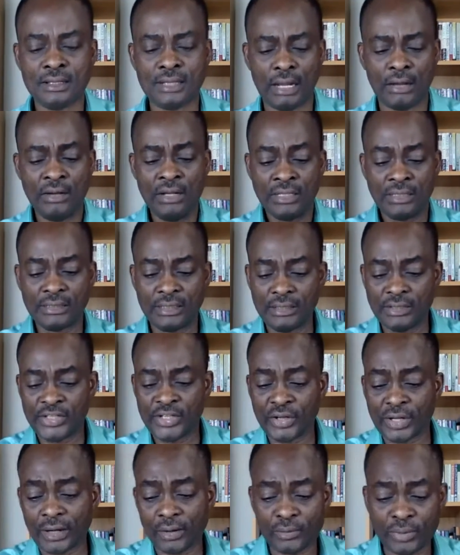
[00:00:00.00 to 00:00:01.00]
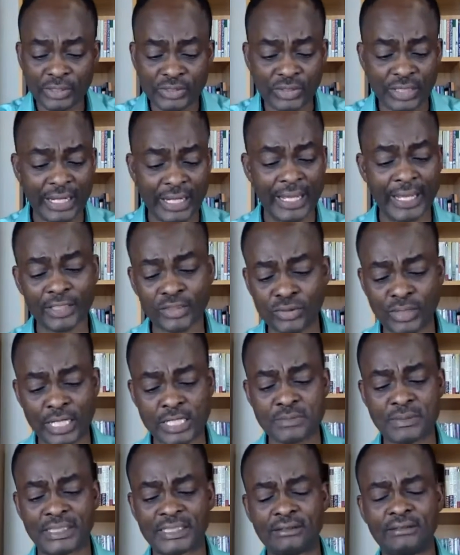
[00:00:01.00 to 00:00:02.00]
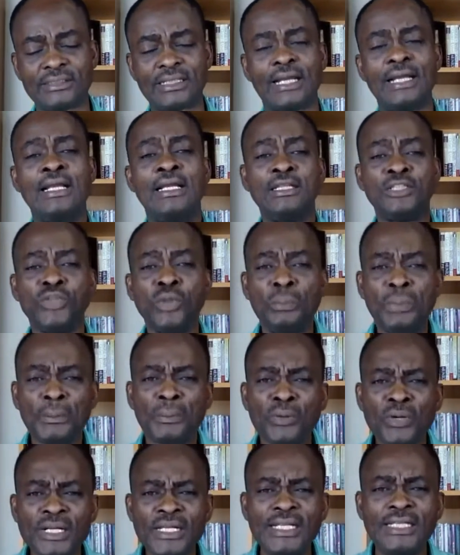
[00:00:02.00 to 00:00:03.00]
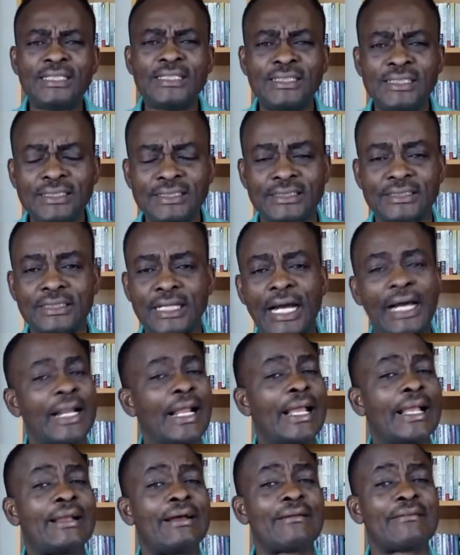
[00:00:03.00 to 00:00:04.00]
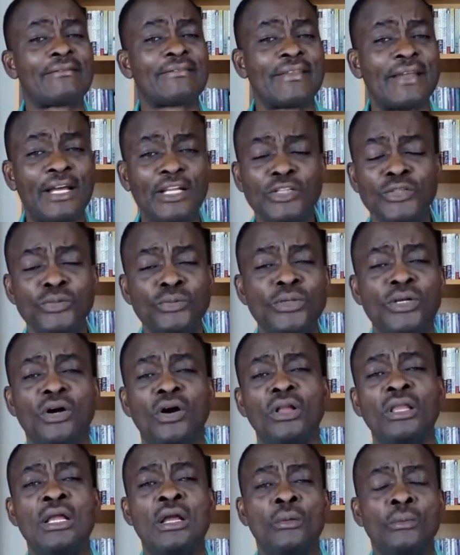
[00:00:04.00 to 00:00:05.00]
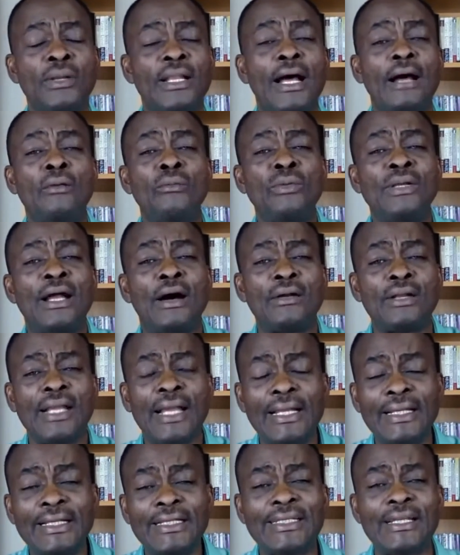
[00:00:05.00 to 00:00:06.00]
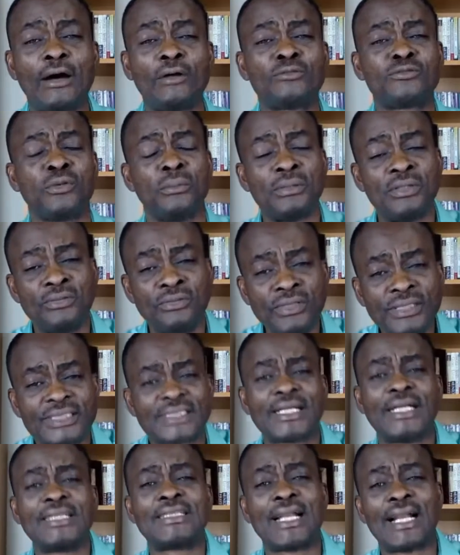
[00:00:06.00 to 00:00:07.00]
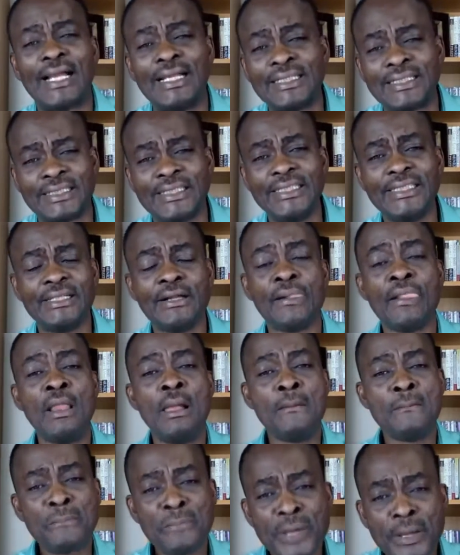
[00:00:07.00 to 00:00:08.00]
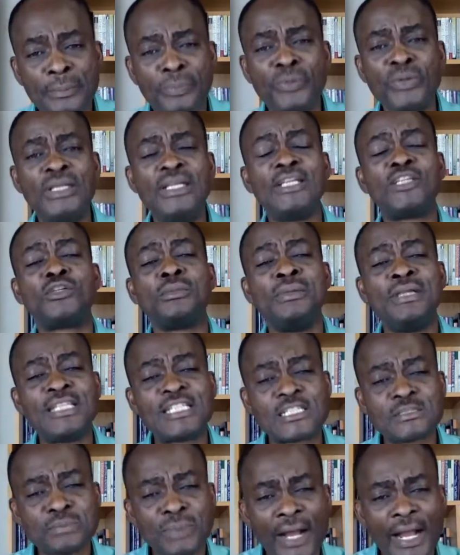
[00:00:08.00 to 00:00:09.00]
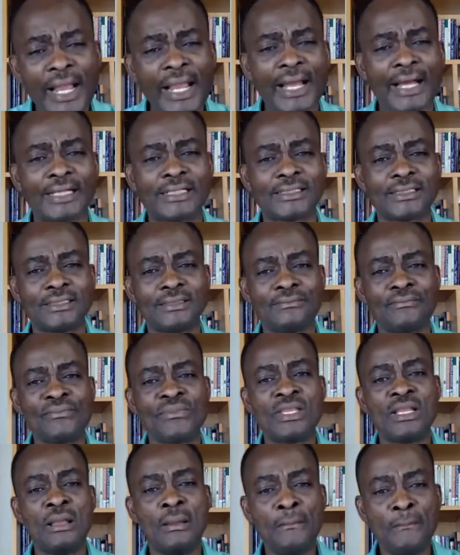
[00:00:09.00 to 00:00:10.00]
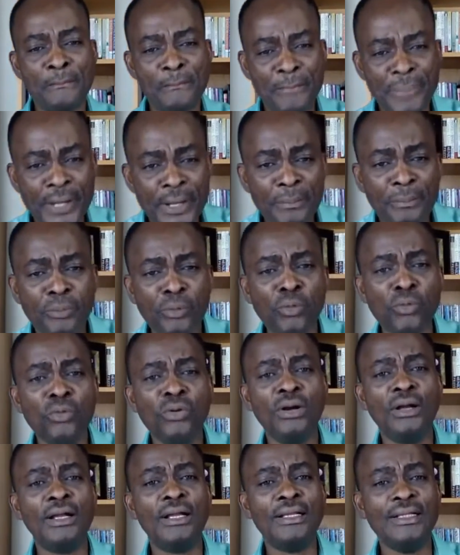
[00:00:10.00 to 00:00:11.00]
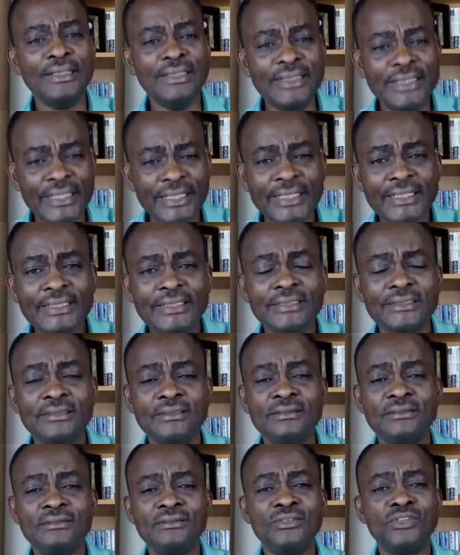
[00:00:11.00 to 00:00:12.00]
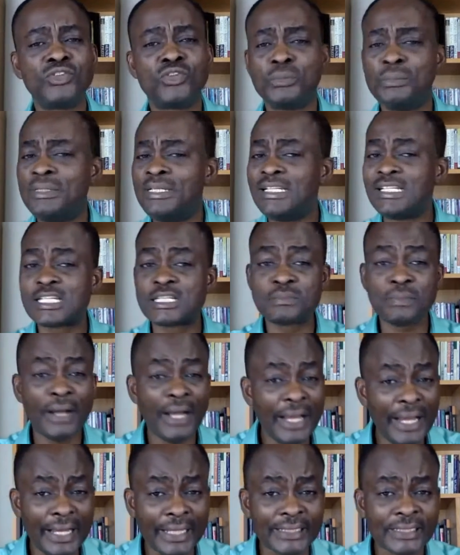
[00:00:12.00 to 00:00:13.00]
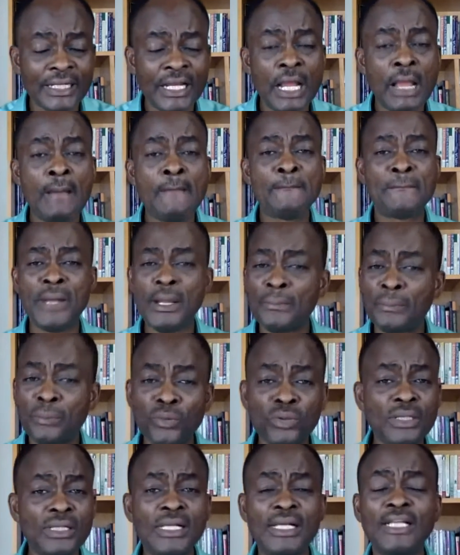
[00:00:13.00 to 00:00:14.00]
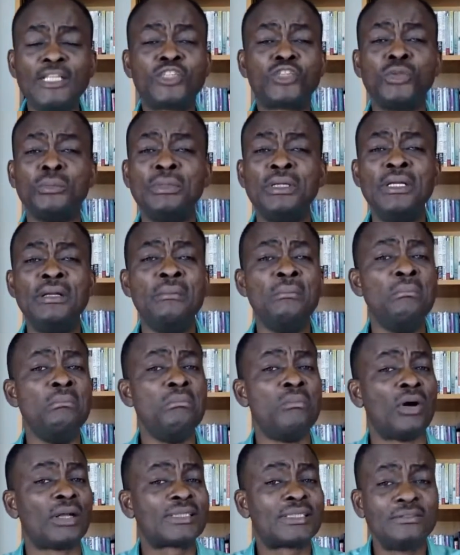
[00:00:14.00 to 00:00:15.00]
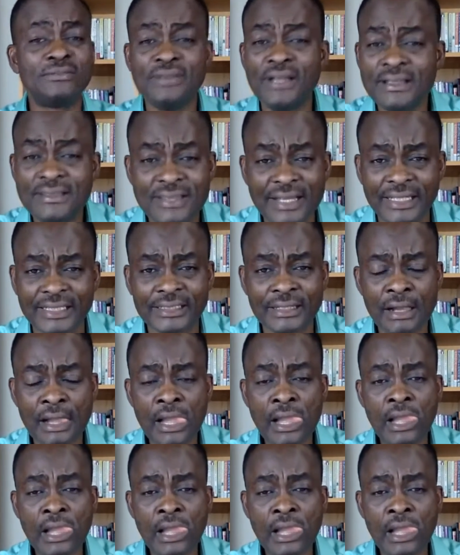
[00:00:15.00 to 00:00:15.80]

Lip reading: Now, the other question I have to ask myself is that, do people need this? And I can tell you without any doubt from the research that I did, people need to be inspired. People need to be inspired. People need to be motivated.